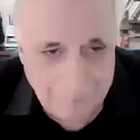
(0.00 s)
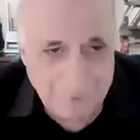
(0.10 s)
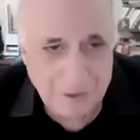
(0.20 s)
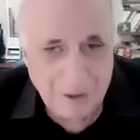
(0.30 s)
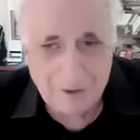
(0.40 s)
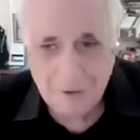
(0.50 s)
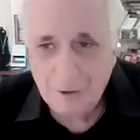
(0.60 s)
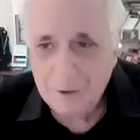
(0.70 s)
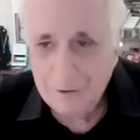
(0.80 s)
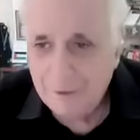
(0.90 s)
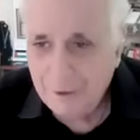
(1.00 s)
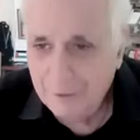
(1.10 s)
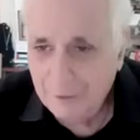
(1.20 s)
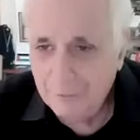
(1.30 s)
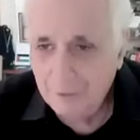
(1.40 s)
Francesco, and thank
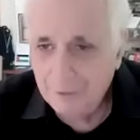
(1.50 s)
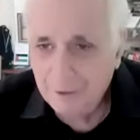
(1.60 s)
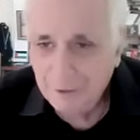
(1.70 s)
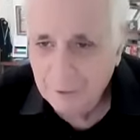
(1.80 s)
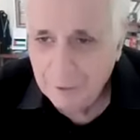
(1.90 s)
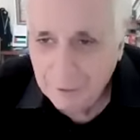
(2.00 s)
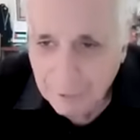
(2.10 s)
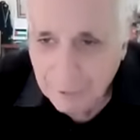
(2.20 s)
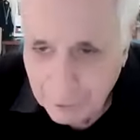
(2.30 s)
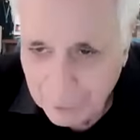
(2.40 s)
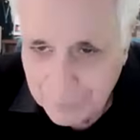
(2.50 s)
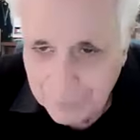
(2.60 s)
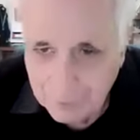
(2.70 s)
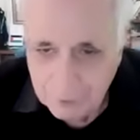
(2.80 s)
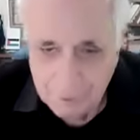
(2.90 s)
you for the
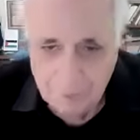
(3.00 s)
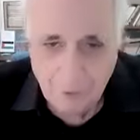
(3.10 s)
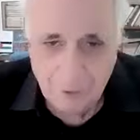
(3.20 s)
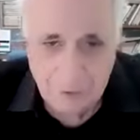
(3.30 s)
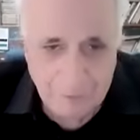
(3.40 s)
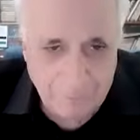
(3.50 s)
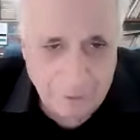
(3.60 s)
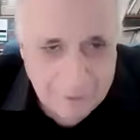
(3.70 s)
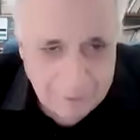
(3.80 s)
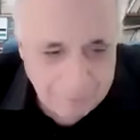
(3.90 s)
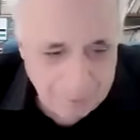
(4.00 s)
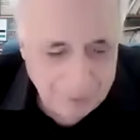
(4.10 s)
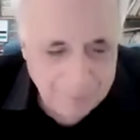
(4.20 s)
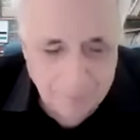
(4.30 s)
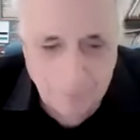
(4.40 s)
UCU for inviting
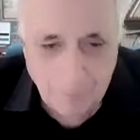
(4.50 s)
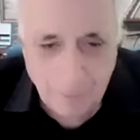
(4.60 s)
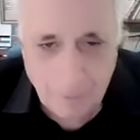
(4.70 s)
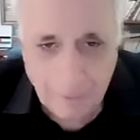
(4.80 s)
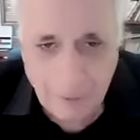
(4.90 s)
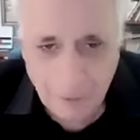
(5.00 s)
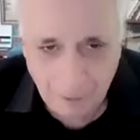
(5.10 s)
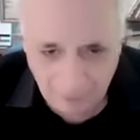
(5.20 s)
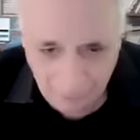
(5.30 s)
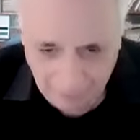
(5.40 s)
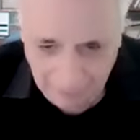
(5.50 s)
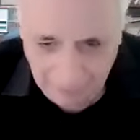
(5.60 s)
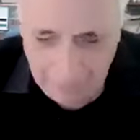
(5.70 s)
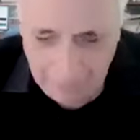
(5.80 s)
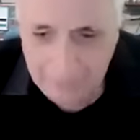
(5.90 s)
me,
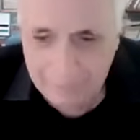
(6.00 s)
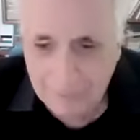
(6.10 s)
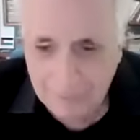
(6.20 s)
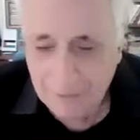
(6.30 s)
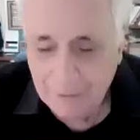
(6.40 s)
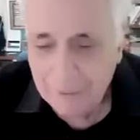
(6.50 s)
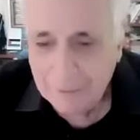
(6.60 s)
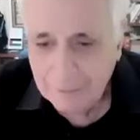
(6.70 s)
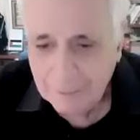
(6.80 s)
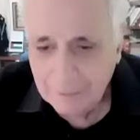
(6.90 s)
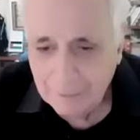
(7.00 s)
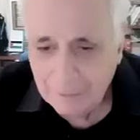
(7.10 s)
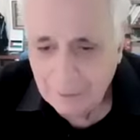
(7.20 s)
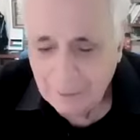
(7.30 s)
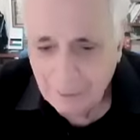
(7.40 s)
and
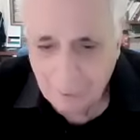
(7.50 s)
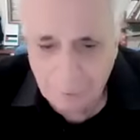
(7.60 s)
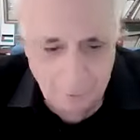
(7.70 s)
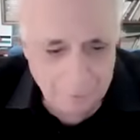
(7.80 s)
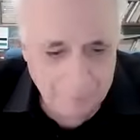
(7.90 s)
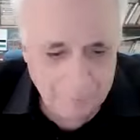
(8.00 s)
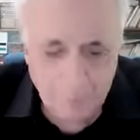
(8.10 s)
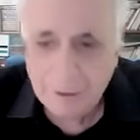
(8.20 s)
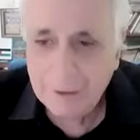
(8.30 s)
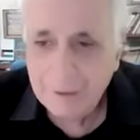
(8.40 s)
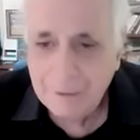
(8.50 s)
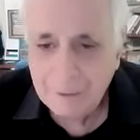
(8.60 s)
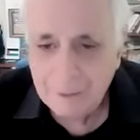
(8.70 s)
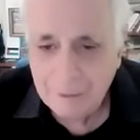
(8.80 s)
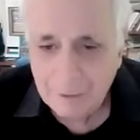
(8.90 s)
hello to everyone
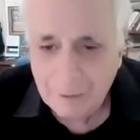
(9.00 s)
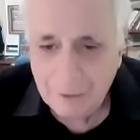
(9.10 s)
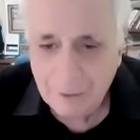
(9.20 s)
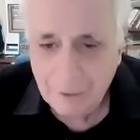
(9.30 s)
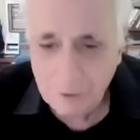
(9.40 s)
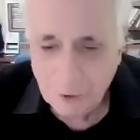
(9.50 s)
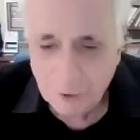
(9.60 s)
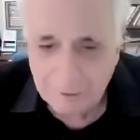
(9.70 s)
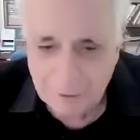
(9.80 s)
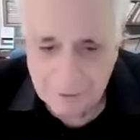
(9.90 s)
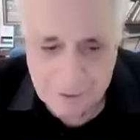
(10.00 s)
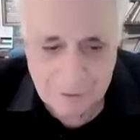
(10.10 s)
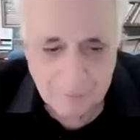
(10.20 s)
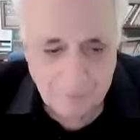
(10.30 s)
who joined us.